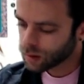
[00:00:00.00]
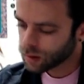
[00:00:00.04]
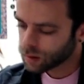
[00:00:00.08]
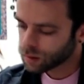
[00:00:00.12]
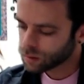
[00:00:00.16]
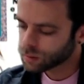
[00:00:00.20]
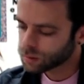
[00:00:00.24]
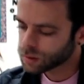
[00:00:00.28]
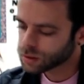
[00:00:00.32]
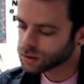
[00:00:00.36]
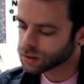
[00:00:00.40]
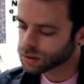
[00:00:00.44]

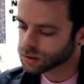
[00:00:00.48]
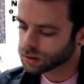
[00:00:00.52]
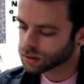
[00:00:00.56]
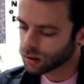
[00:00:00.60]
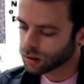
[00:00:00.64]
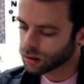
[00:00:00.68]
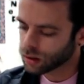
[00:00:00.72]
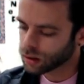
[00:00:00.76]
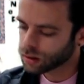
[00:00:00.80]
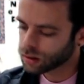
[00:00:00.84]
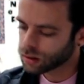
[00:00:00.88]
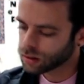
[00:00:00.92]
which is
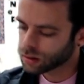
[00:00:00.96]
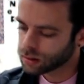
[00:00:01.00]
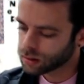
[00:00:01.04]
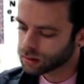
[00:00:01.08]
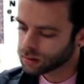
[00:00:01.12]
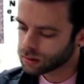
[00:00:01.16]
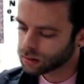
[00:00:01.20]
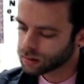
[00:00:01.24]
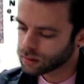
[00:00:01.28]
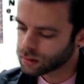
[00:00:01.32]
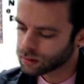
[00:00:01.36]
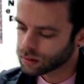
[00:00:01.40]
our
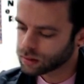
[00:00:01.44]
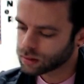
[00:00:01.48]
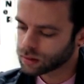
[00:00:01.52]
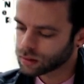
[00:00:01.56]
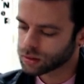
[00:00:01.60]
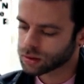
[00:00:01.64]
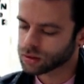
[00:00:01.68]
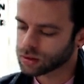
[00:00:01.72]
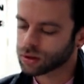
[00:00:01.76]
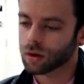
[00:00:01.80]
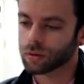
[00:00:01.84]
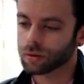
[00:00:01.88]

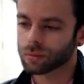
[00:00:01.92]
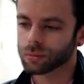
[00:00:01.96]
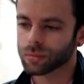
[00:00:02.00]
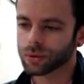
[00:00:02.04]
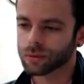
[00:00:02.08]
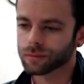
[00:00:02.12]
slope.